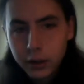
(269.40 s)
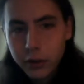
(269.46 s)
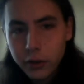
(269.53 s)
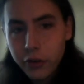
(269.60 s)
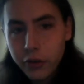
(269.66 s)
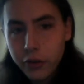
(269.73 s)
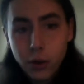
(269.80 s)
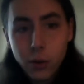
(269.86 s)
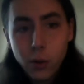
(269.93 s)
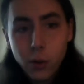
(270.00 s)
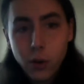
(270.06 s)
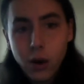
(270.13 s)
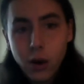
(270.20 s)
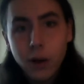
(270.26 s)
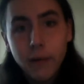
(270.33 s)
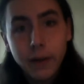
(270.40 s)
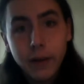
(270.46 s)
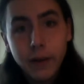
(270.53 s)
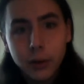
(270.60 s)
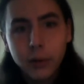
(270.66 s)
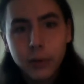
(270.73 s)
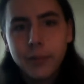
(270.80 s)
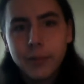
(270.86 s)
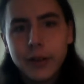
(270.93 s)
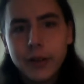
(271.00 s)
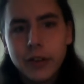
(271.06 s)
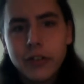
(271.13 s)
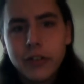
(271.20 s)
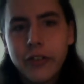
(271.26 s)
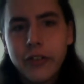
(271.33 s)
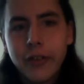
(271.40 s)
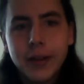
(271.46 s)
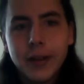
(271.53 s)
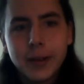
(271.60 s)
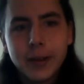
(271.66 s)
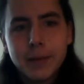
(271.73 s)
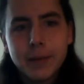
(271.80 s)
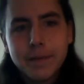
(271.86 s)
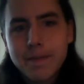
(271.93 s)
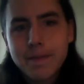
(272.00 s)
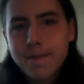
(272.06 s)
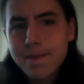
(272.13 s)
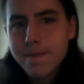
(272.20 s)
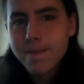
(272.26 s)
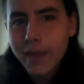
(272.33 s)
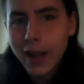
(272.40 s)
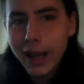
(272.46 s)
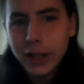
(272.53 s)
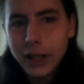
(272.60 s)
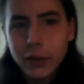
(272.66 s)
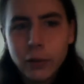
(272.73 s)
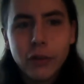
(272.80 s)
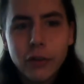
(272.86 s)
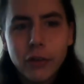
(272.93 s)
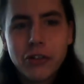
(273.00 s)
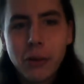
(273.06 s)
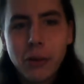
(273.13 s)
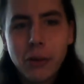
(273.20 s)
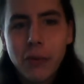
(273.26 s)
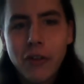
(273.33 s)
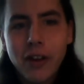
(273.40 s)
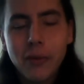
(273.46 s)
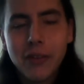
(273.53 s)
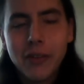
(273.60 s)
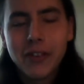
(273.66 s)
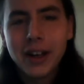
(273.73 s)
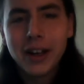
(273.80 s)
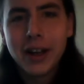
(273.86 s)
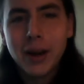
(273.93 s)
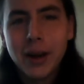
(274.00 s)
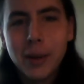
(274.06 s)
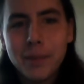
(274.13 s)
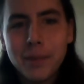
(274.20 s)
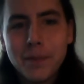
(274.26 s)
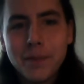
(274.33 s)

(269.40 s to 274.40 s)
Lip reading: so on that note, it's just like, I knew this shit was gonna come.